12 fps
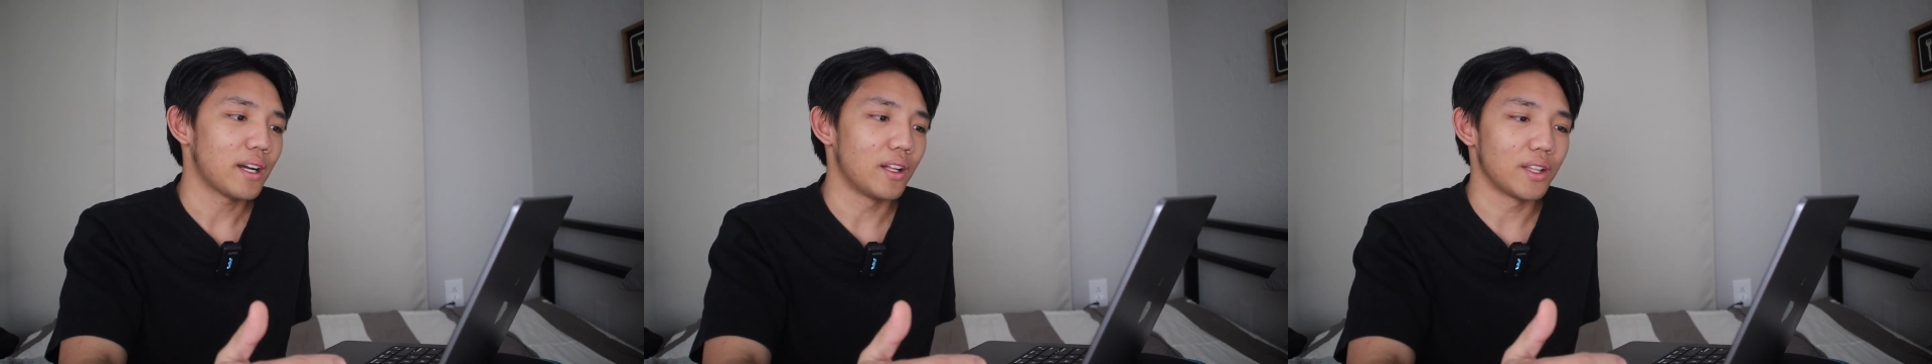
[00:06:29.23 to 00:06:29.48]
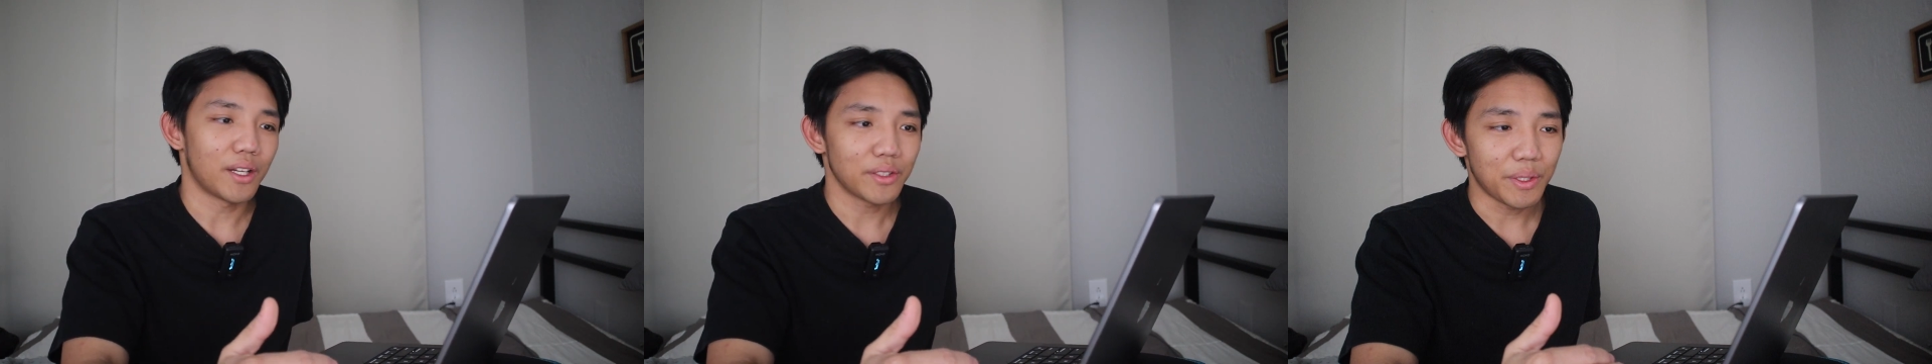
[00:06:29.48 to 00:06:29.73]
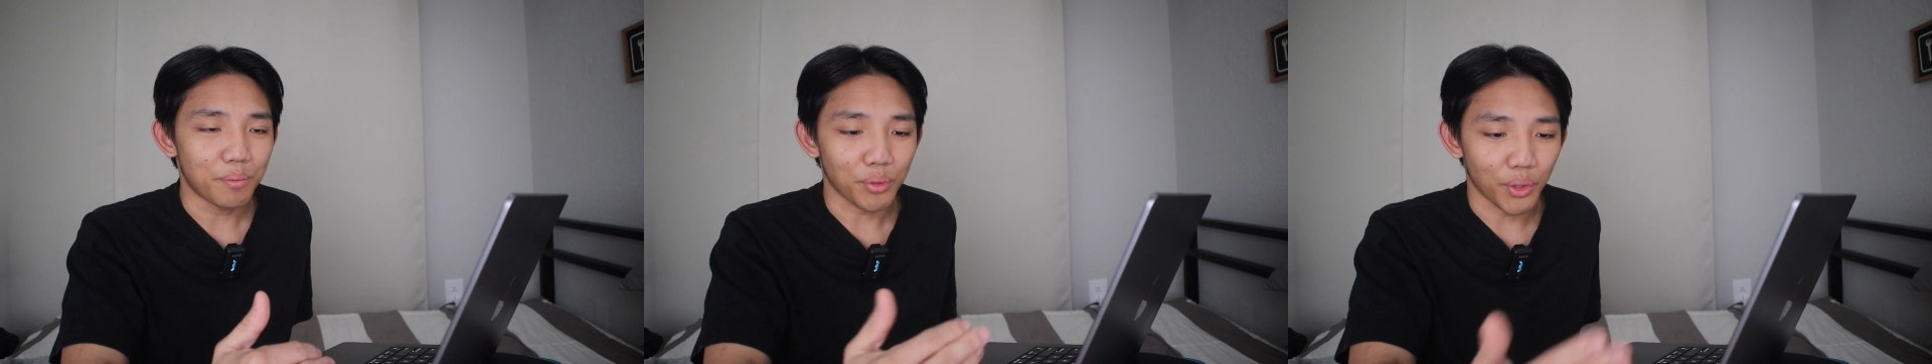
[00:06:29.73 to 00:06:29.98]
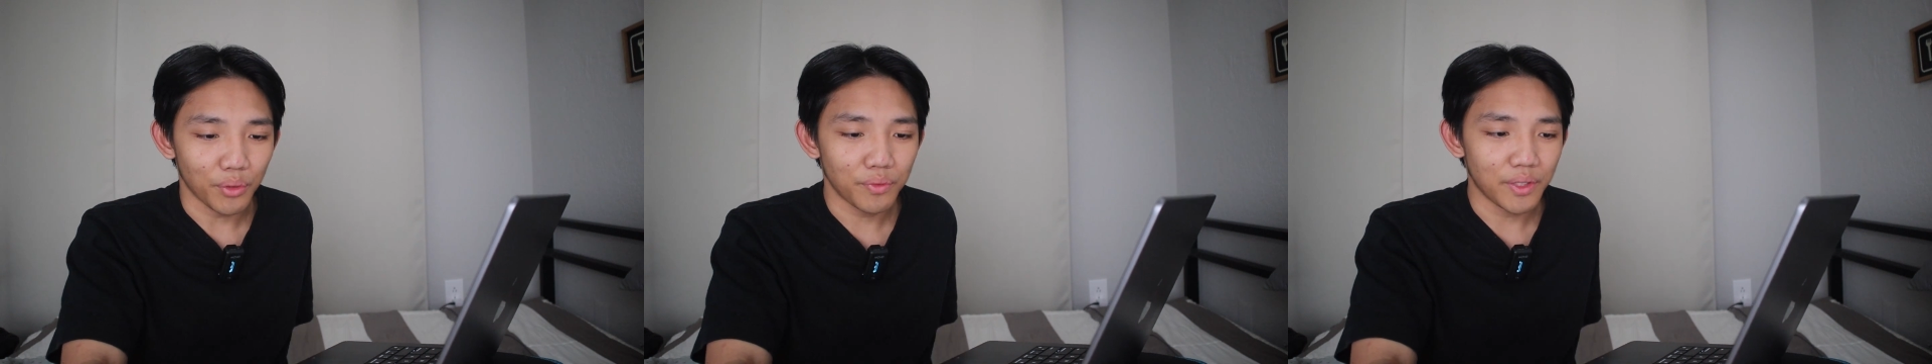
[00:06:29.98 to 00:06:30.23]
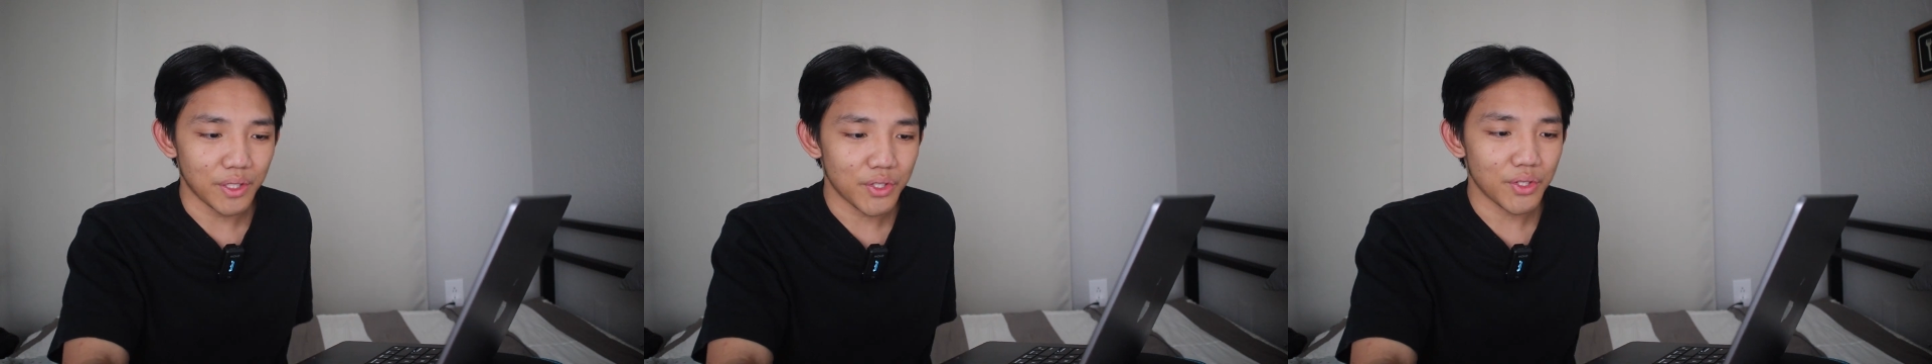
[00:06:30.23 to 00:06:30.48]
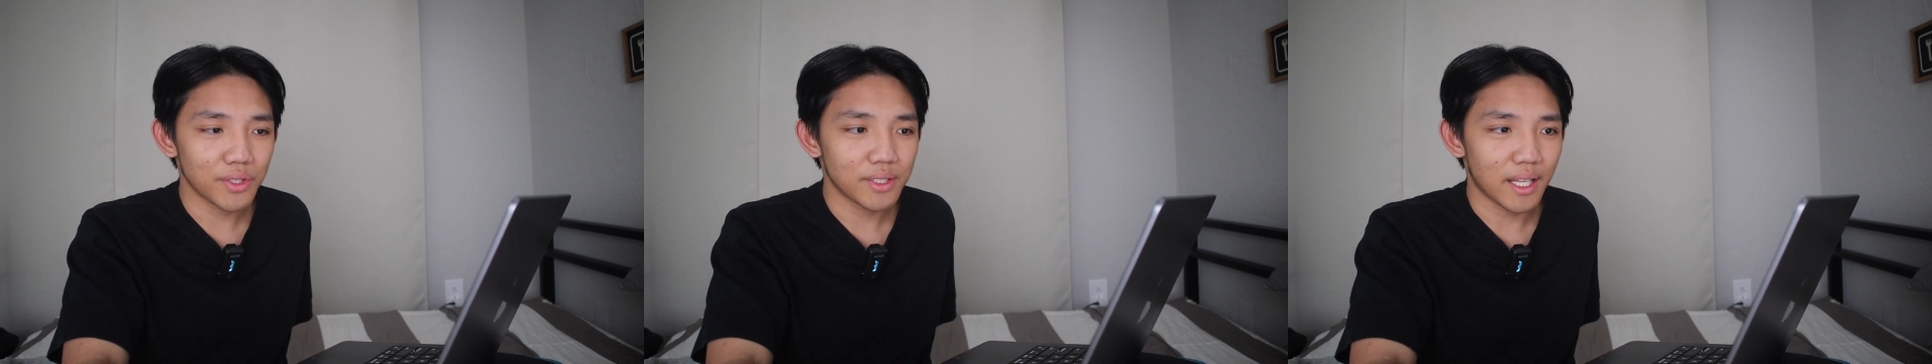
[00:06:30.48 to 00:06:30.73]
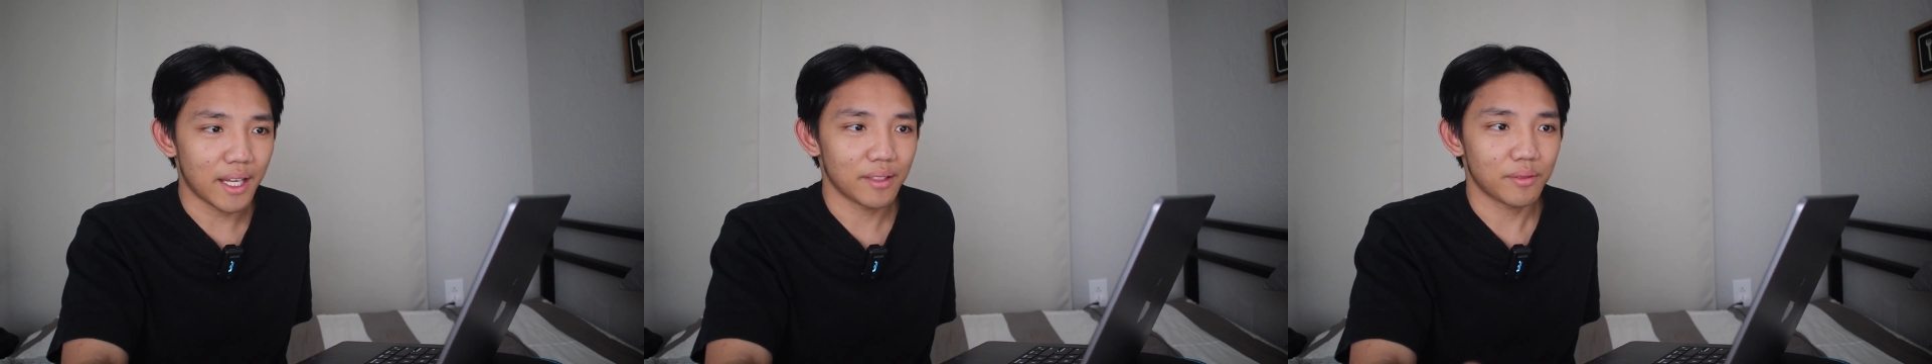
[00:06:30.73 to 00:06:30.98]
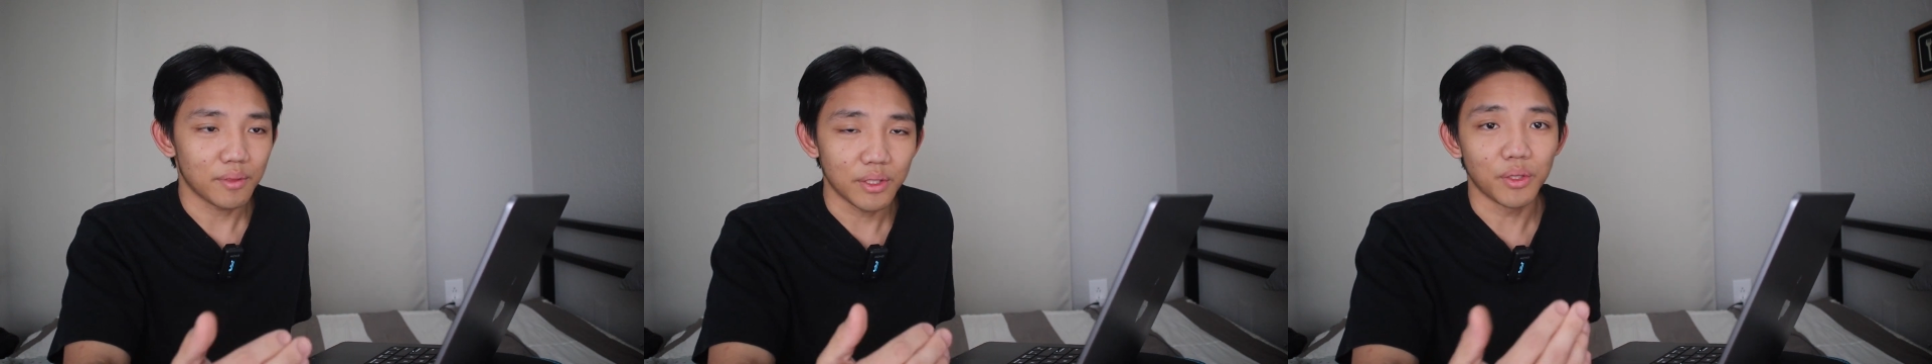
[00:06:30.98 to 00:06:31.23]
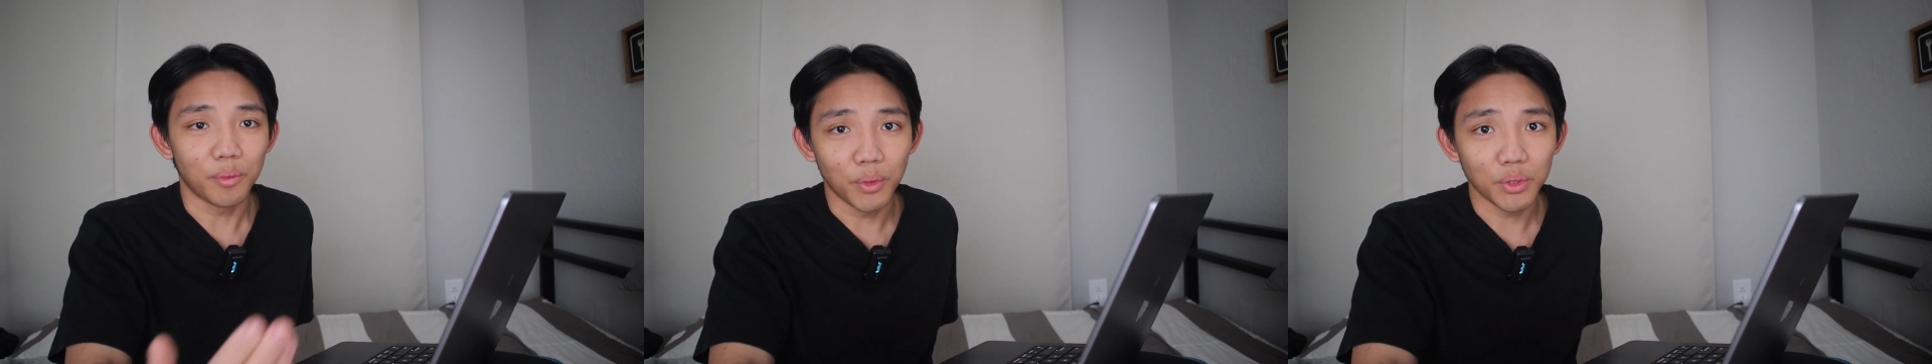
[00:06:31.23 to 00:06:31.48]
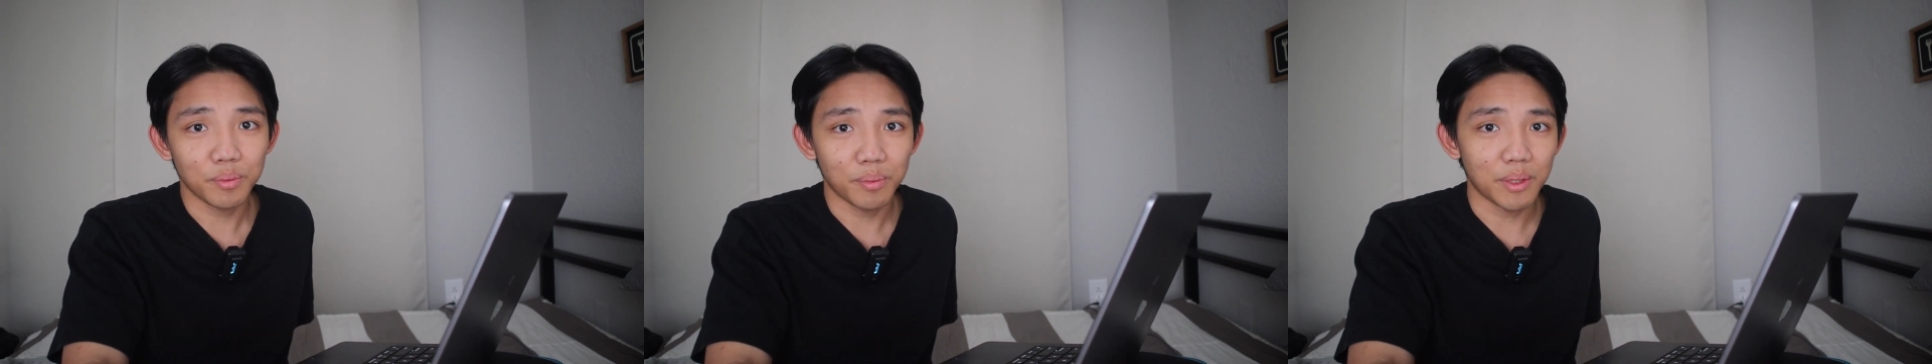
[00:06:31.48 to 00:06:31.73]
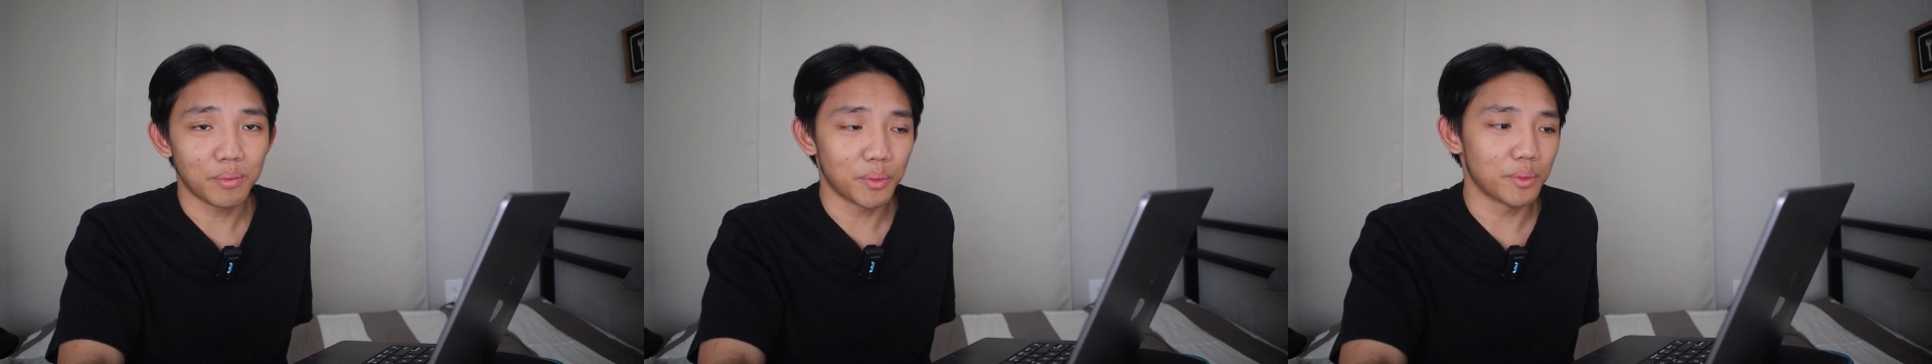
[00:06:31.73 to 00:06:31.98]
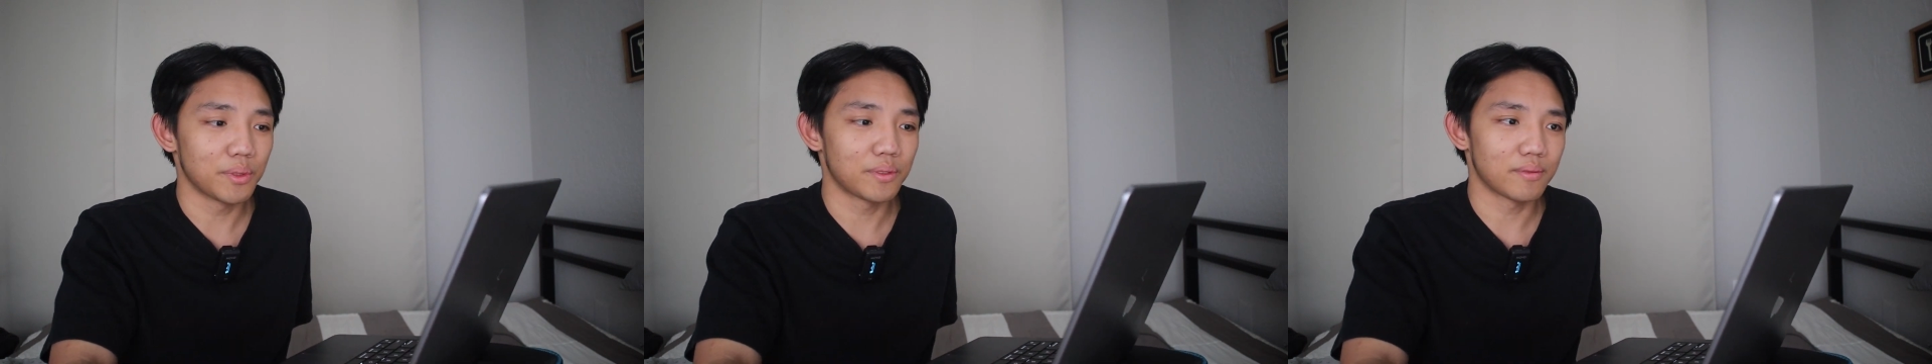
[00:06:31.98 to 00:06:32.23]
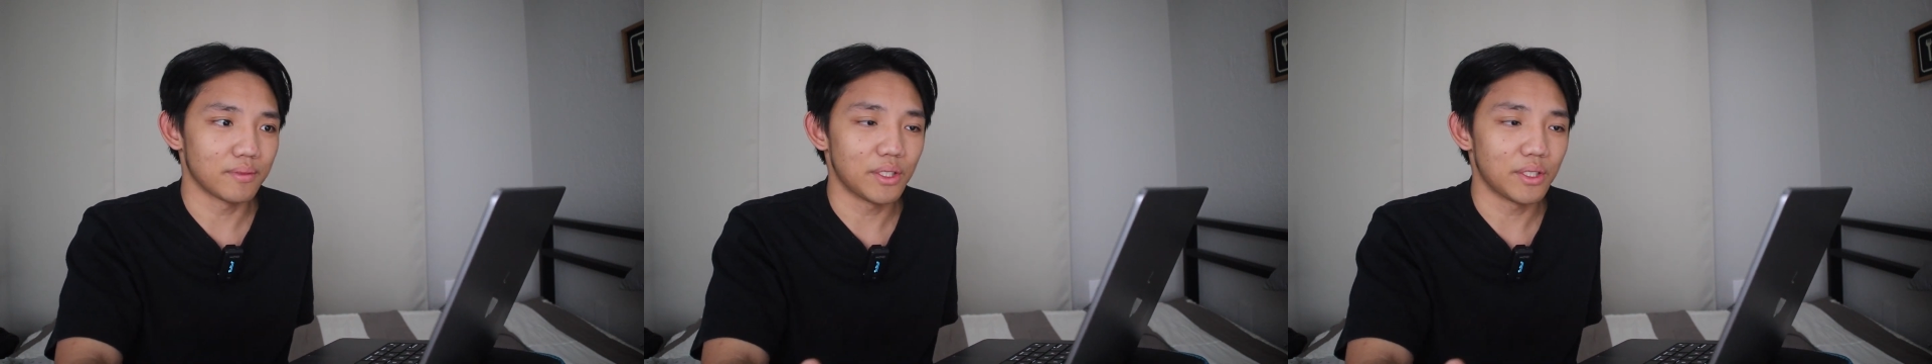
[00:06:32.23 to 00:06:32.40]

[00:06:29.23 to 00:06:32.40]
a lot of the pro features that, you know, most people would,